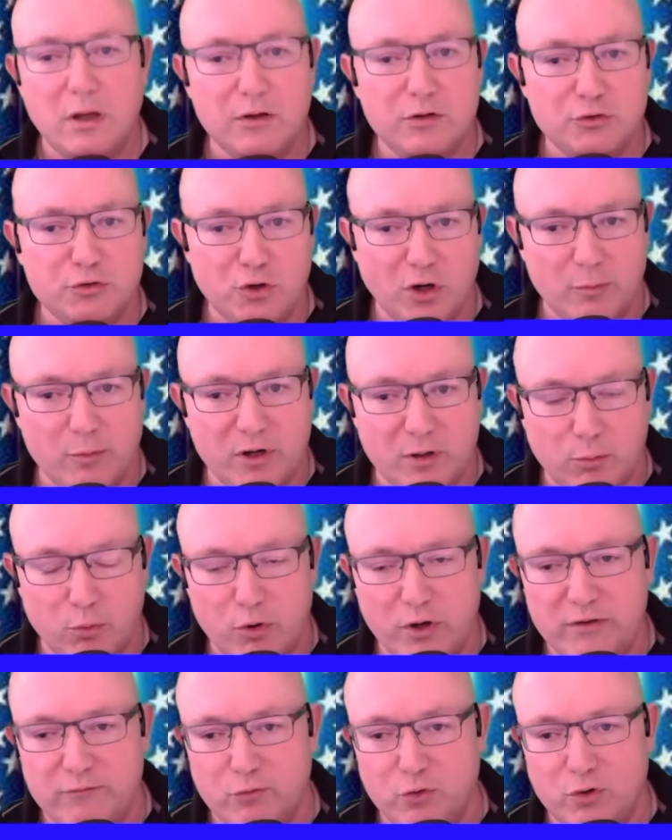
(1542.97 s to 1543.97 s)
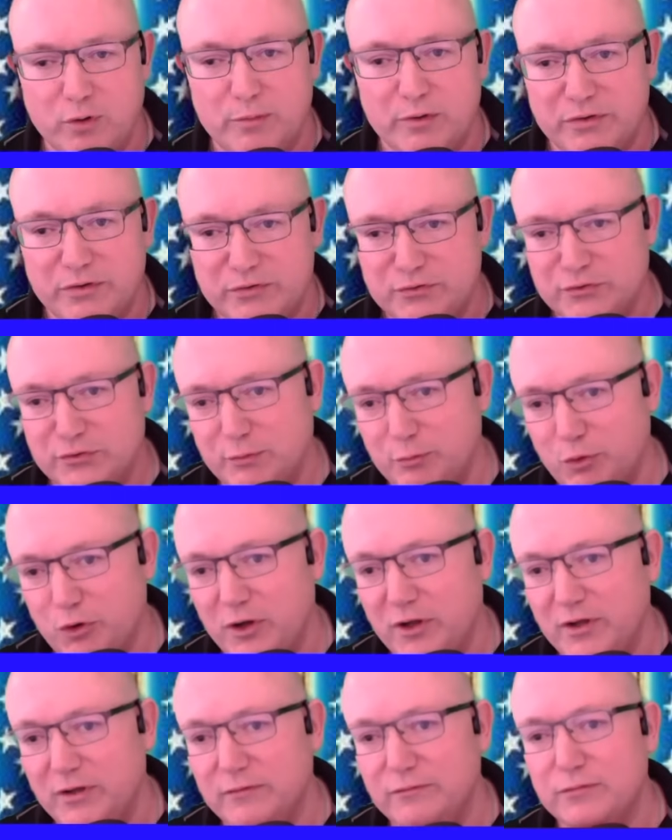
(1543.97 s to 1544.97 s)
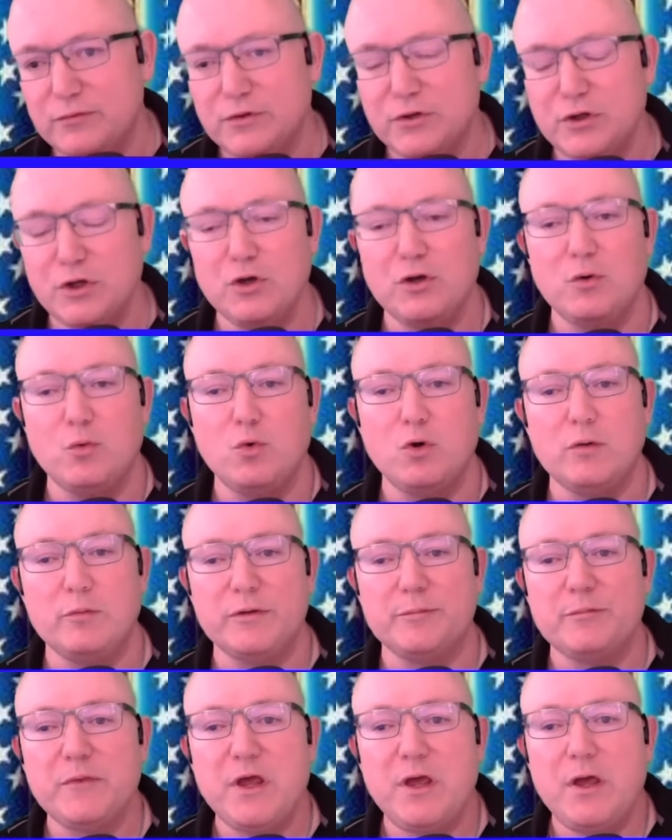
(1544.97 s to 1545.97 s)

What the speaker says: You talk about a brave woman. This is a brave young woman.